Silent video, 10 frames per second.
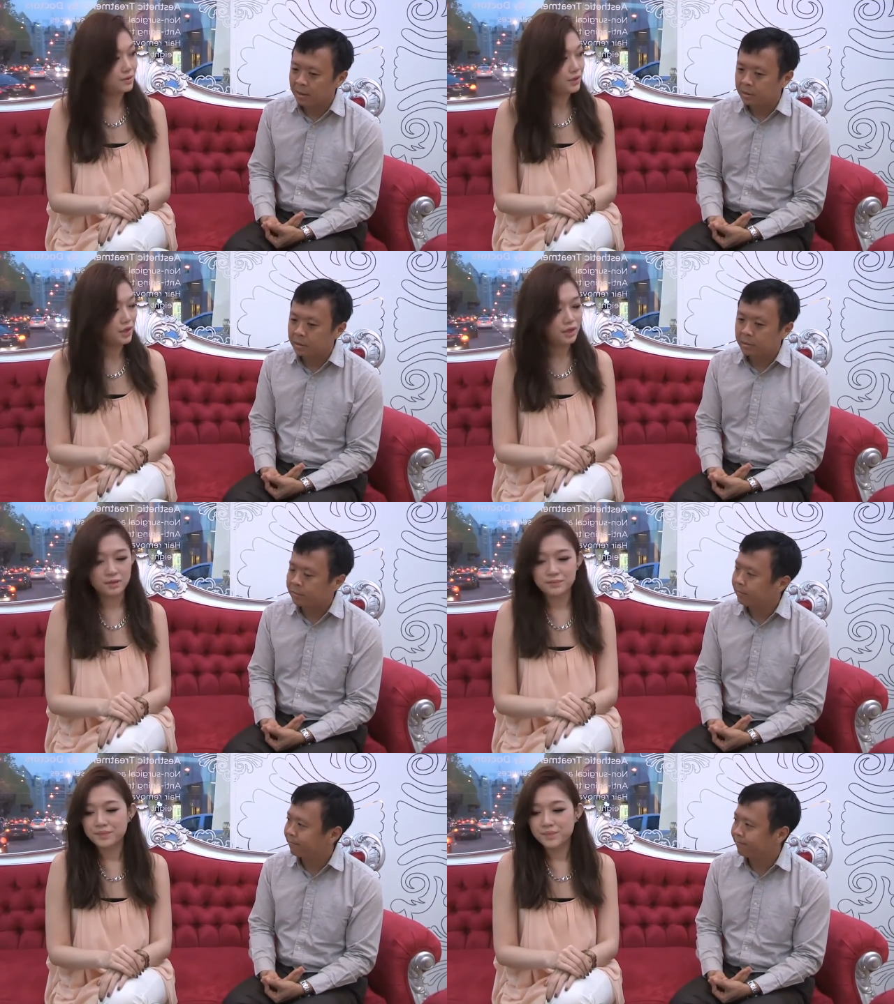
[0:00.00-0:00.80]
Speaker 1: okay,
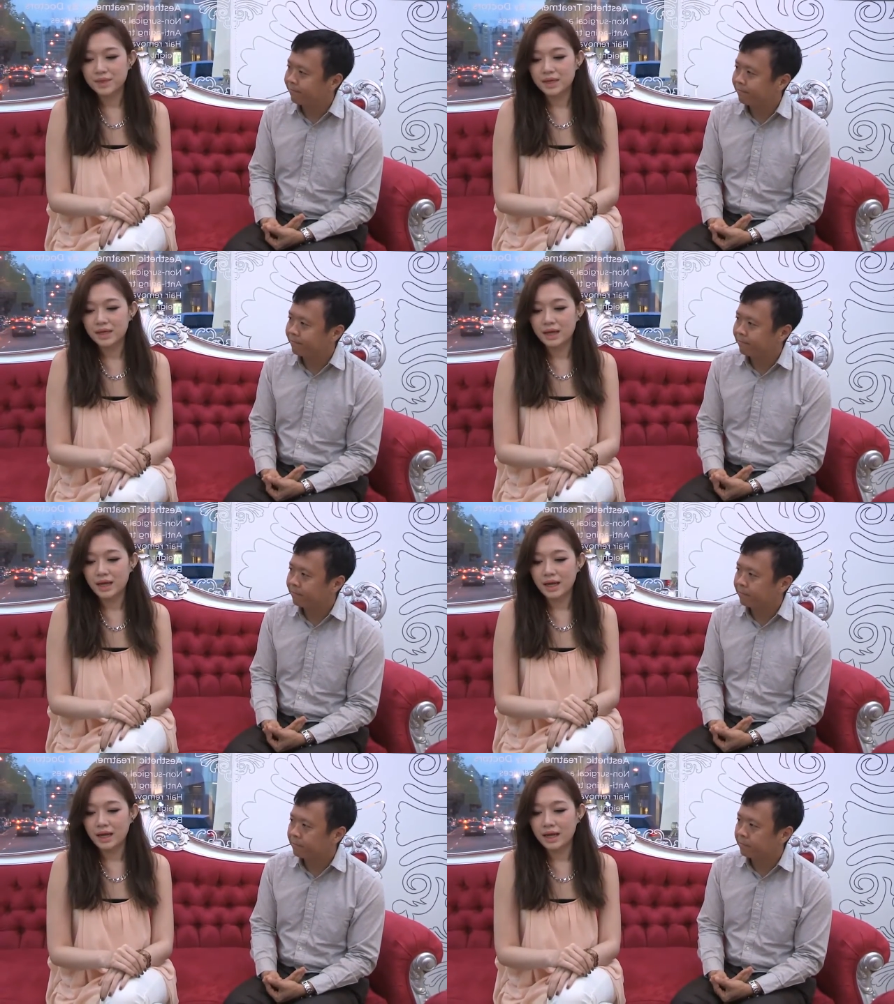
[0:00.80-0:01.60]

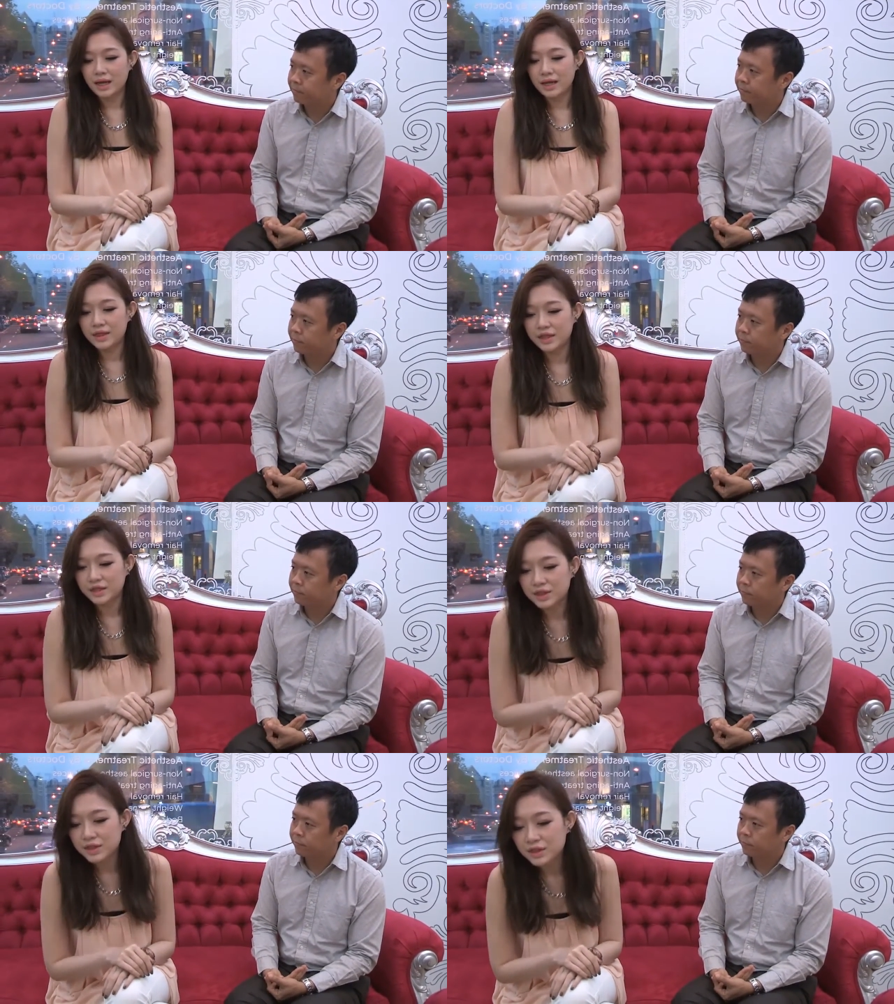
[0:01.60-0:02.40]
and the
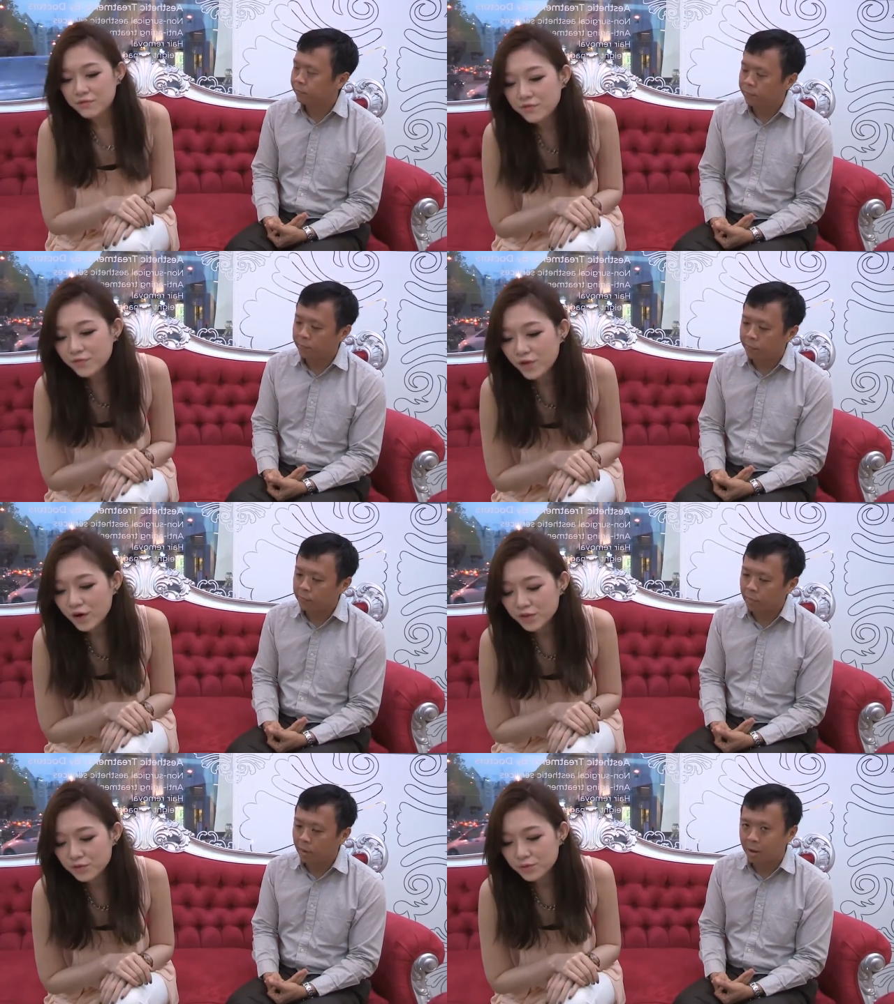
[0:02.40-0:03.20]

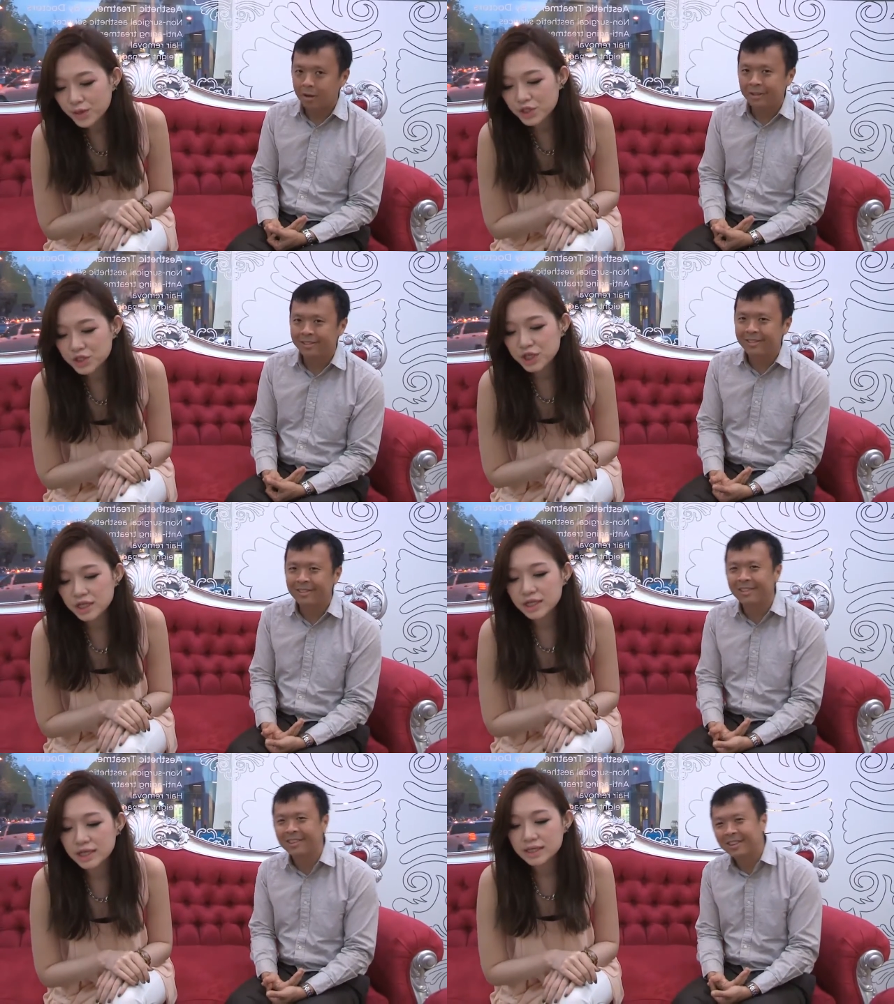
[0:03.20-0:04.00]
fourth
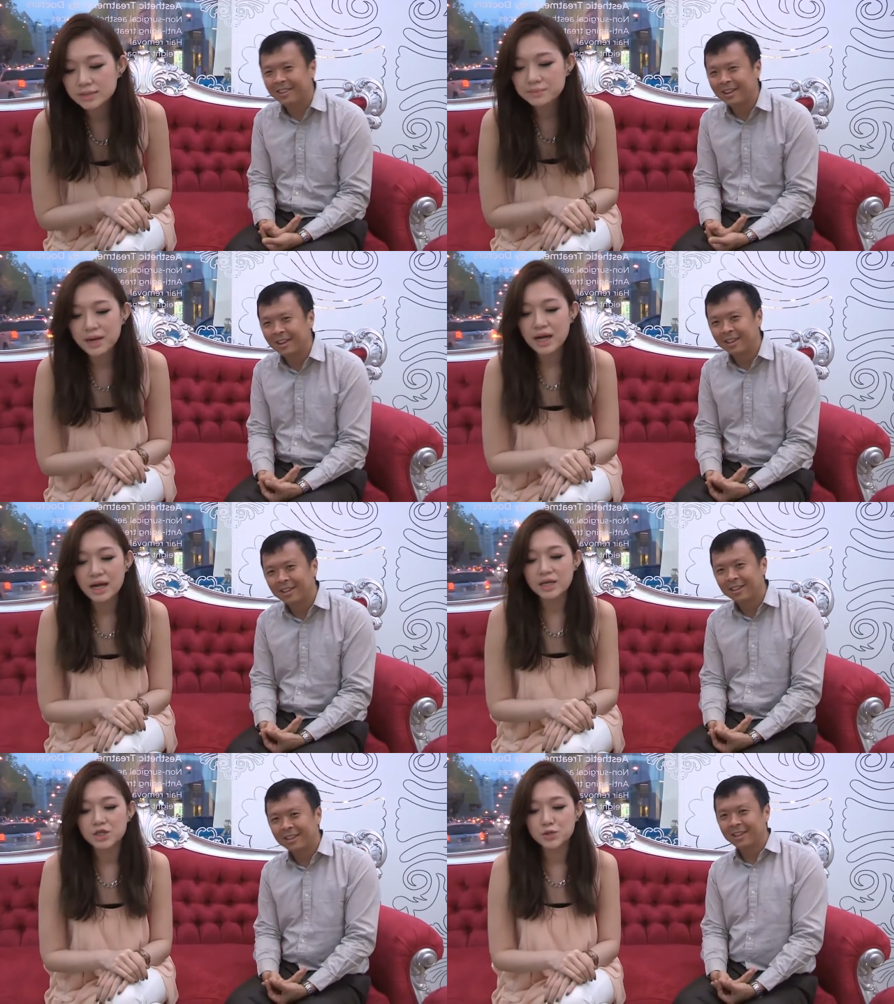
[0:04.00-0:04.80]
question is
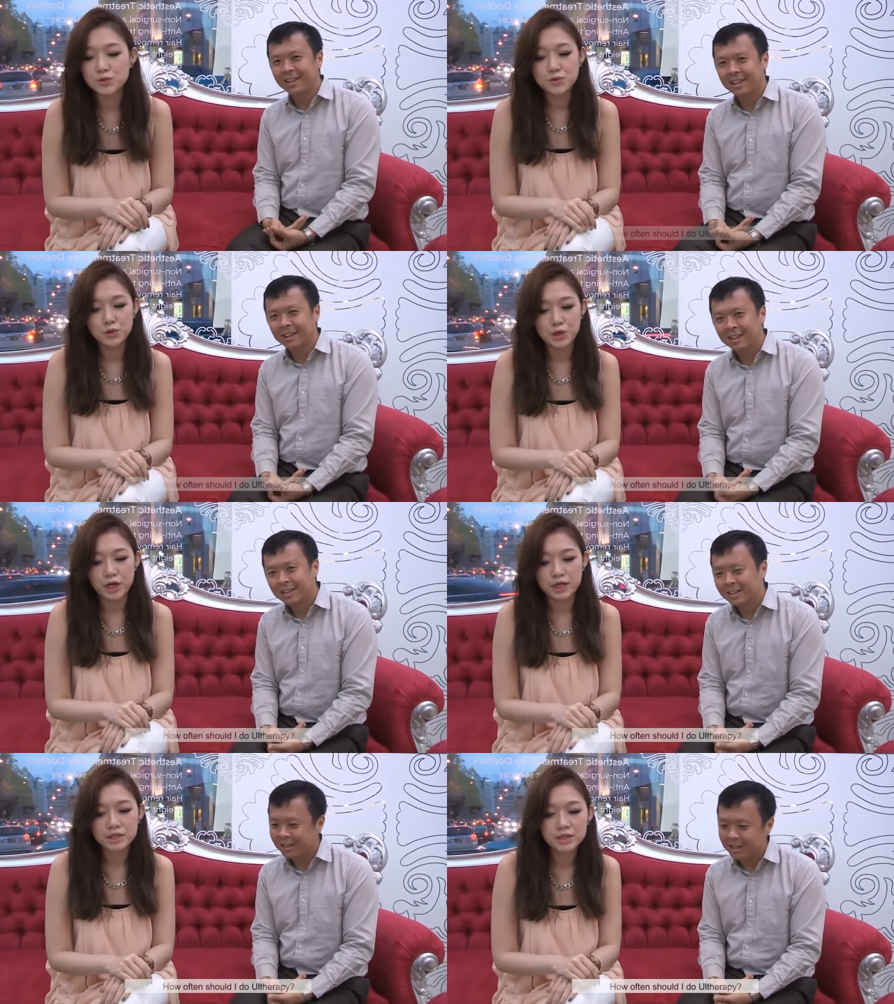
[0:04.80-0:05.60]
by Shu Yuan.